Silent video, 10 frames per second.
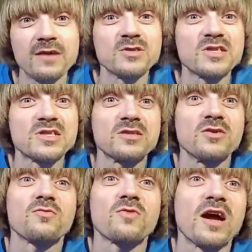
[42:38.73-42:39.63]
I would
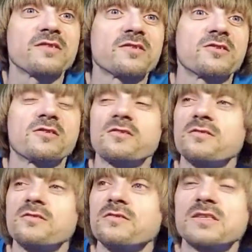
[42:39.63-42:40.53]
still
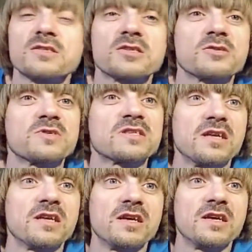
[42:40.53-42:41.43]
rather listen to a
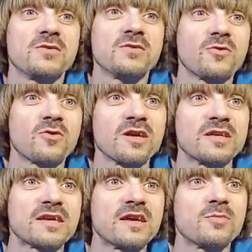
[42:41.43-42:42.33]
CD
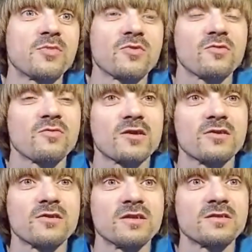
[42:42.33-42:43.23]
or a tape or a
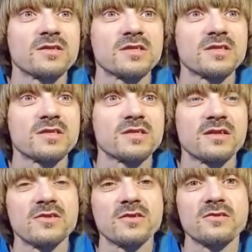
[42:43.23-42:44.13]
record than listen to
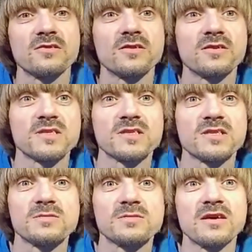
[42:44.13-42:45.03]
anything on the internet.
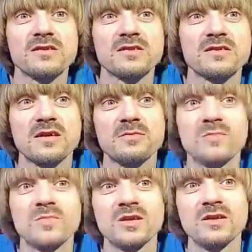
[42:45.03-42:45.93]
It's just me, because
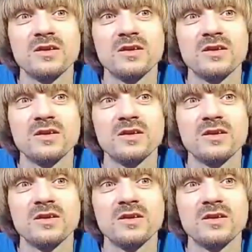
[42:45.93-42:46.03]
I'm